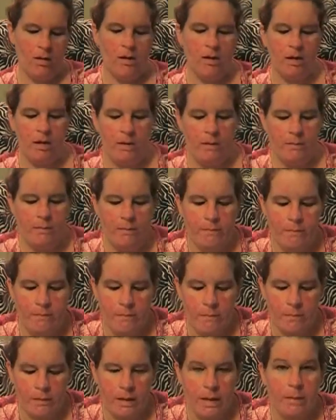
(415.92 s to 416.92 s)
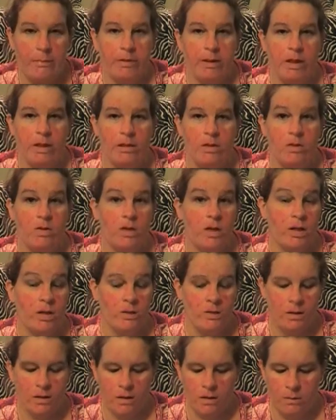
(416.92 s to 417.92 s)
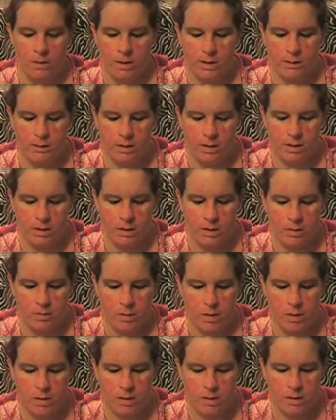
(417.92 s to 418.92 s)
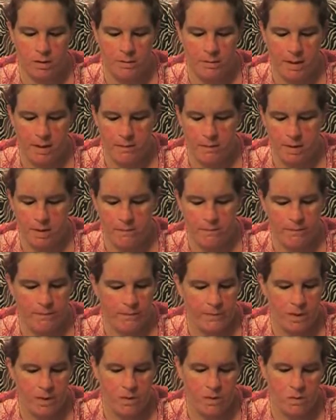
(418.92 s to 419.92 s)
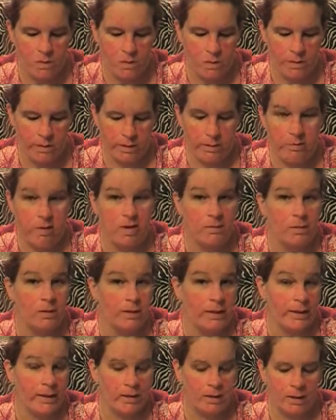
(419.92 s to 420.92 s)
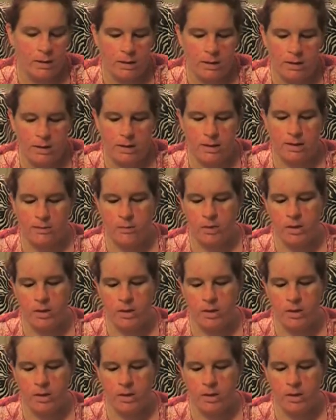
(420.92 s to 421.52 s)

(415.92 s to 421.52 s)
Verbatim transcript: Um, I plan to try using them with some of the stitch markers maybe, or the marble necklaces that I'm